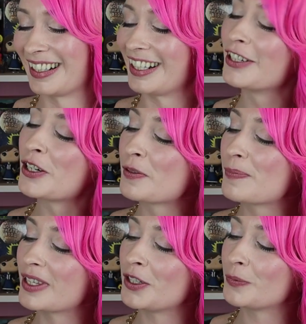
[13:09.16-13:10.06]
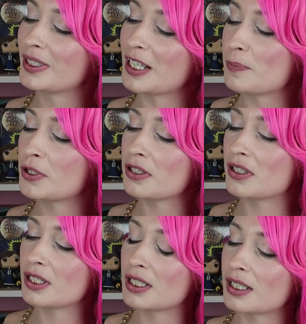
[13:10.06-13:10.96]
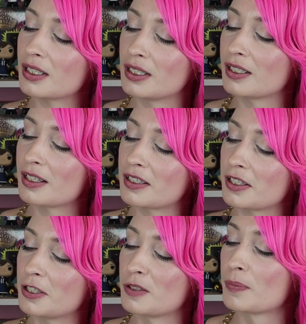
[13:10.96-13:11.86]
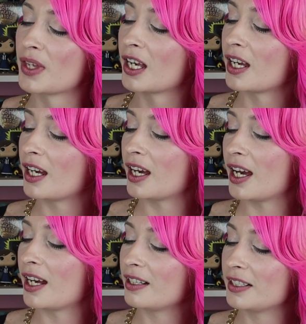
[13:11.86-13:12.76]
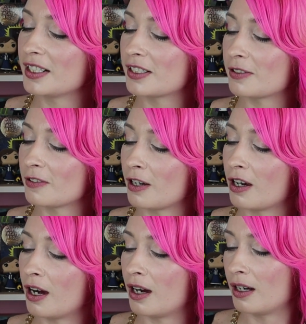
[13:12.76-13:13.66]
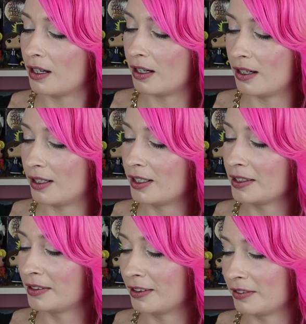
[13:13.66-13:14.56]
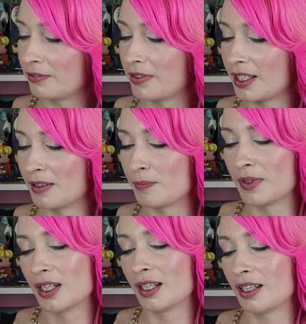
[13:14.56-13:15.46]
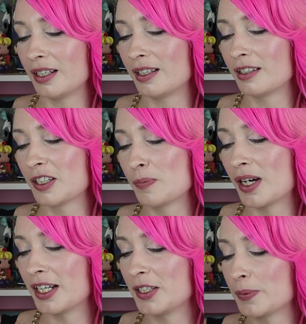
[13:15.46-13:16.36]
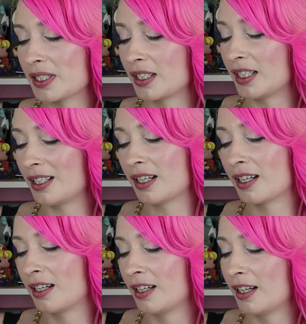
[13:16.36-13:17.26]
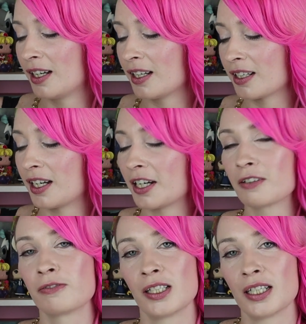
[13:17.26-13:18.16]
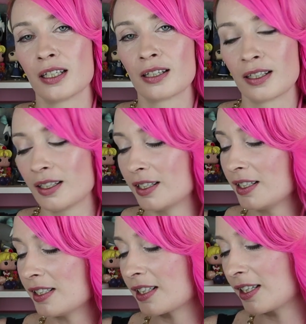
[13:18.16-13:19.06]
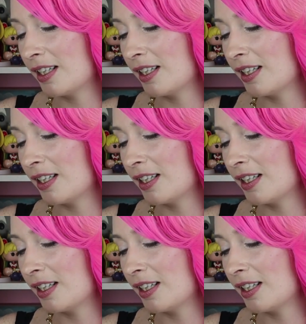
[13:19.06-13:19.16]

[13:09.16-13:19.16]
I hope that when they put Jesus into the tomb, at least on of them in their mind was like, carefully, he's a